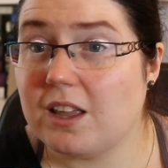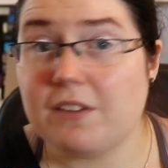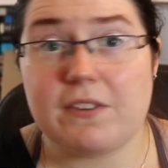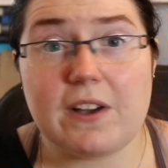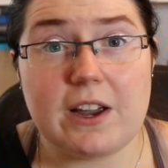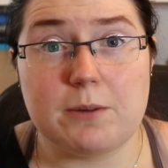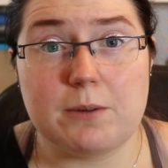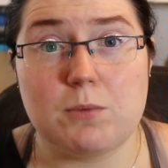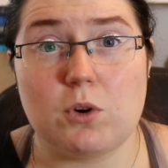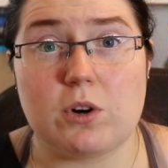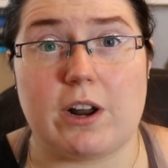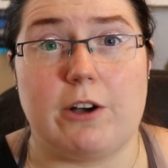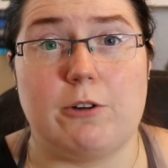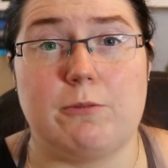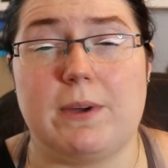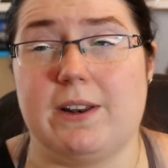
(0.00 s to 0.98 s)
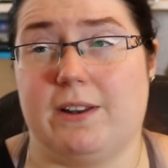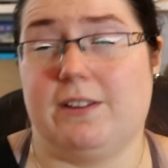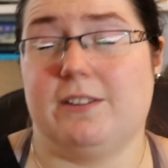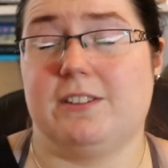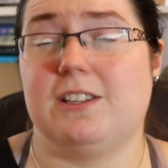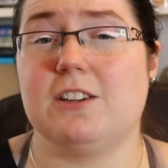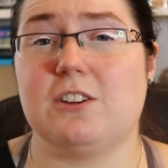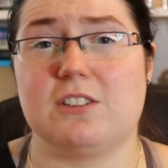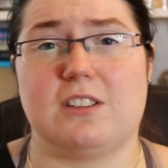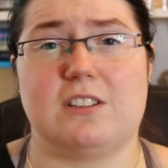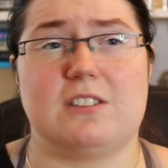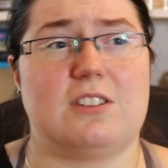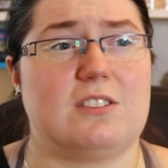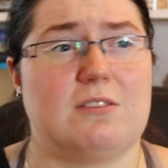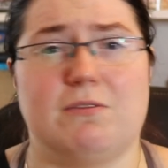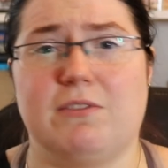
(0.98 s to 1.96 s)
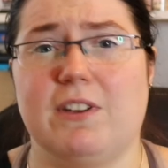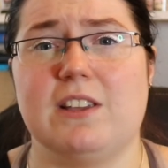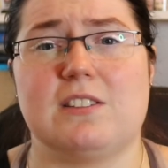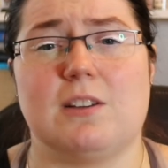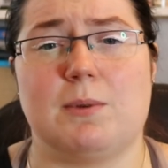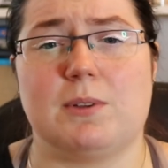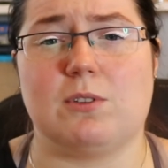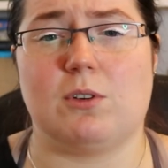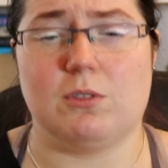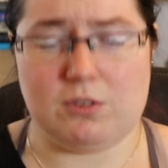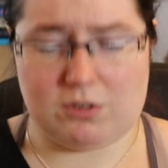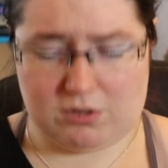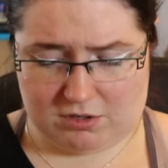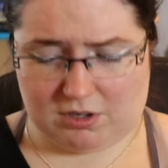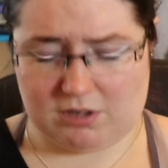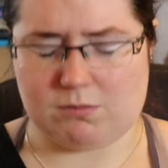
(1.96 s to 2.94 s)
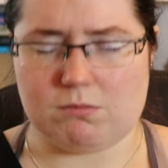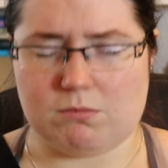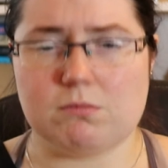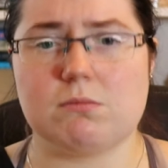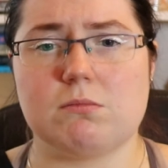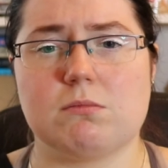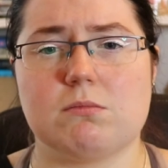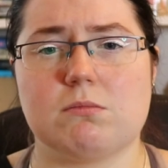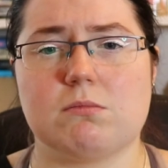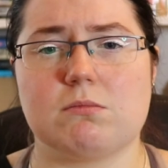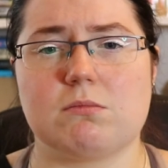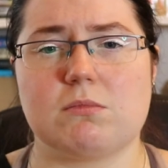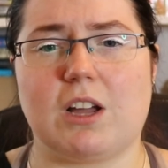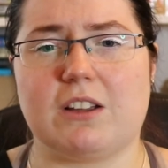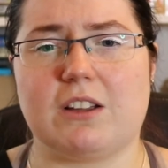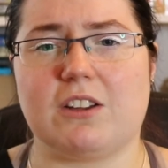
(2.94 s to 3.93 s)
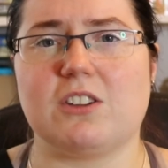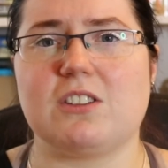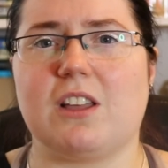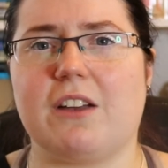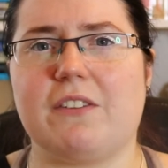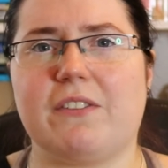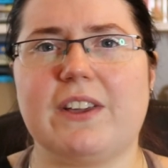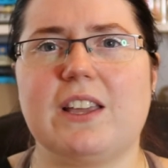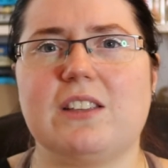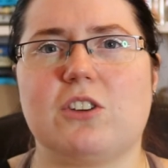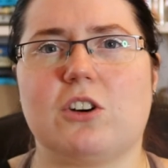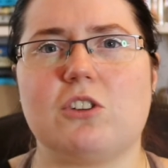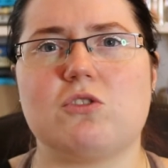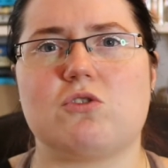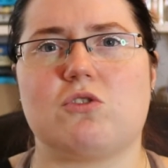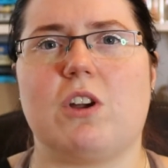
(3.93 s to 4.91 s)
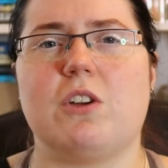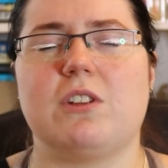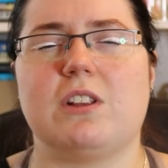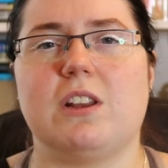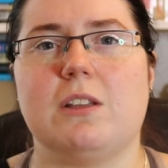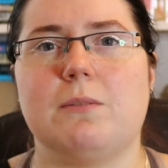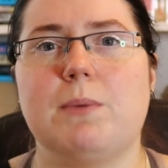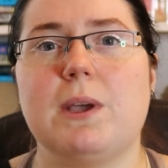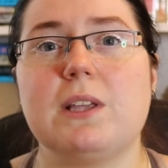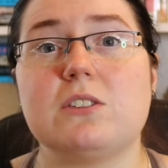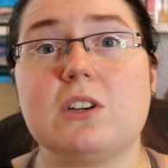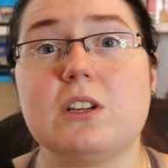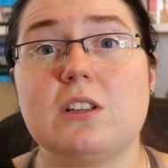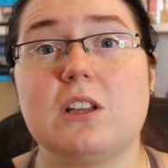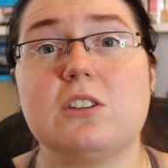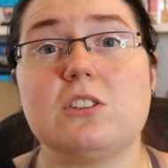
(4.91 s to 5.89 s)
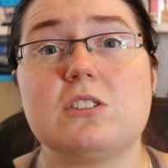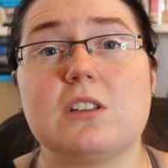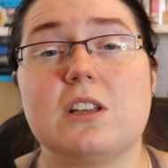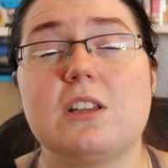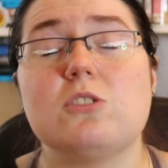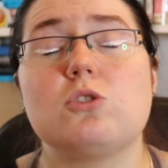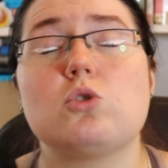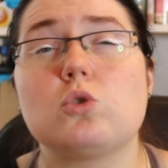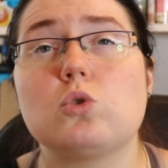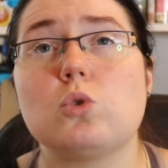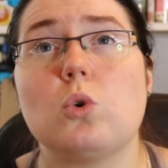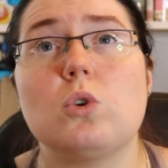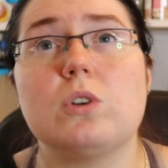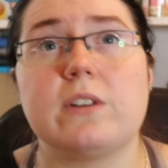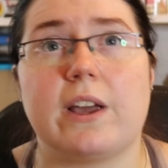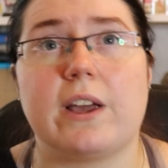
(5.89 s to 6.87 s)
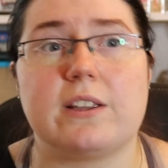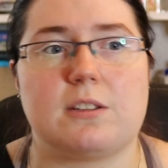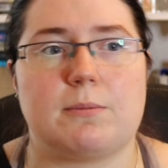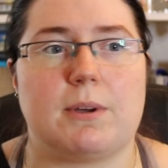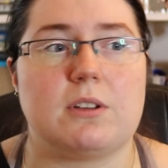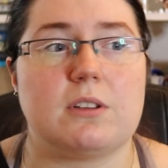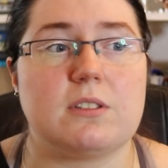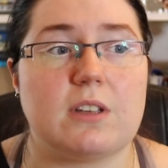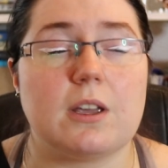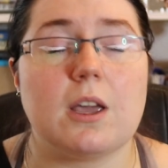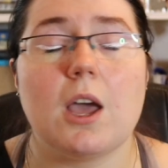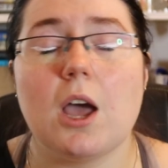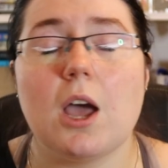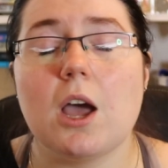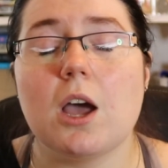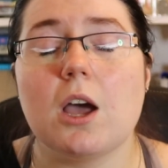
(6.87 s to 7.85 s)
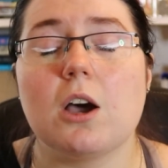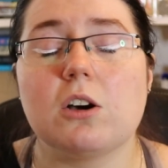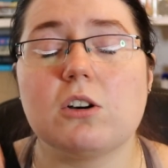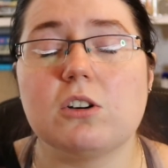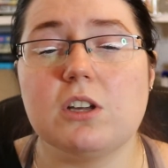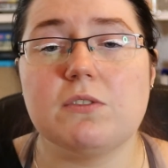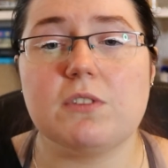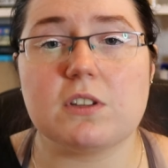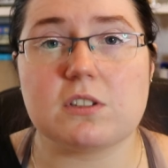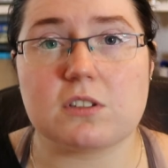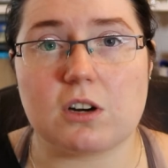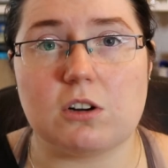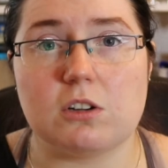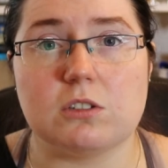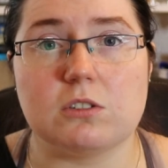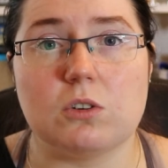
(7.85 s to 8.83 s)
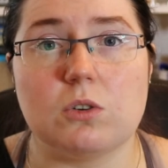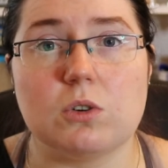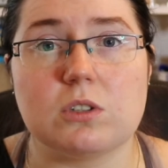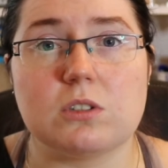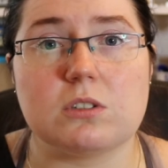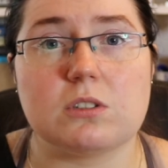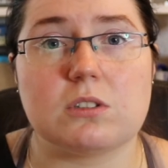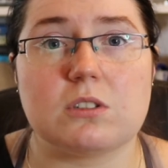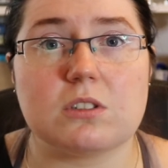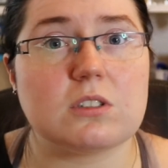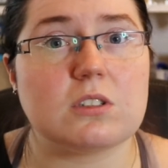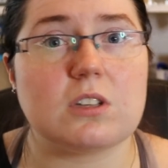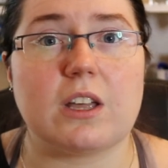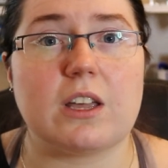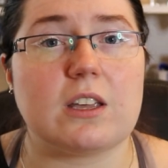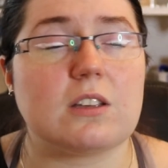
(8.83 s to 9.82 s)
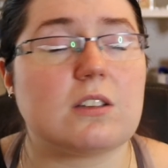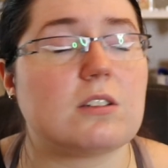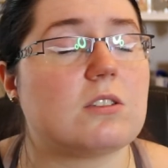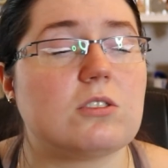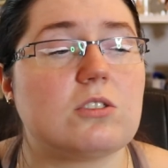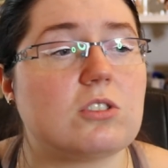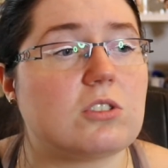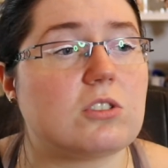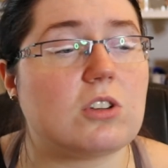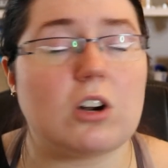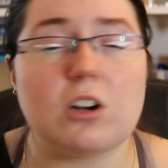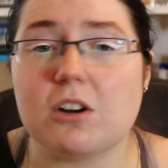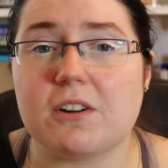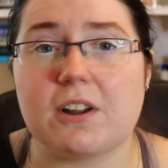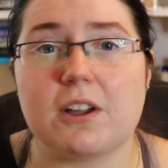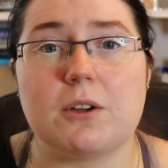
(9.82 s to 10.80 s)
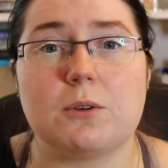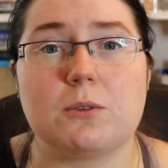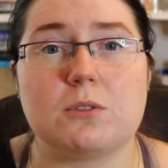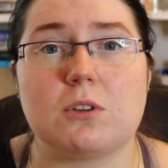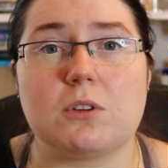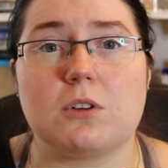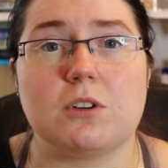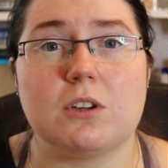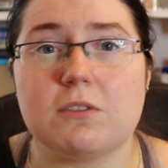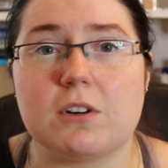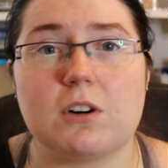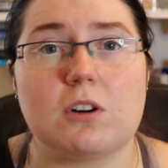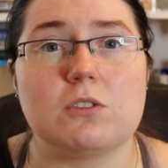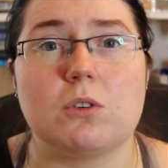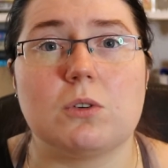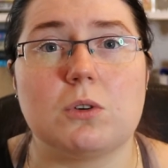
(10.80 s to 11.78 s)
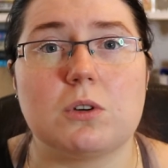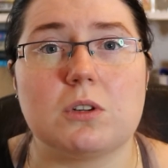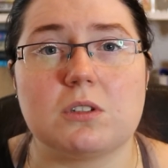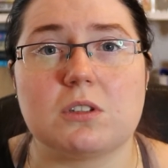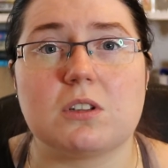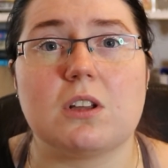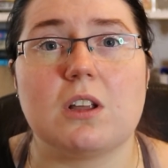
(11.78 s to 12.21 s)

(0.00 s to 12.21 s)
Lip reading: fire more at him, and see, because it doesn't faze him at all, it's just like, because I think he turns around and he's so nice about it. He's like, leave this girl alone, like, turn around, leave her alone.